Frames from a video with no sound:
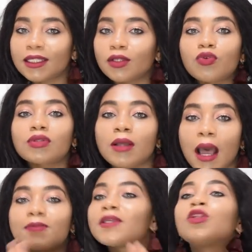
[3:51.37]
It
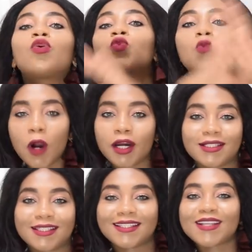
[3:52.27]
looked
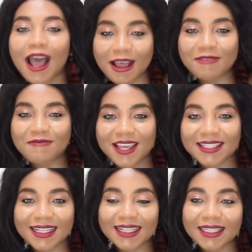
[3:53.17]
worse,
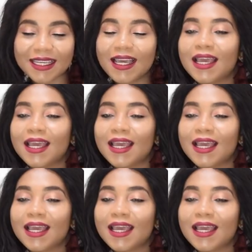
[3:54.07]
basically.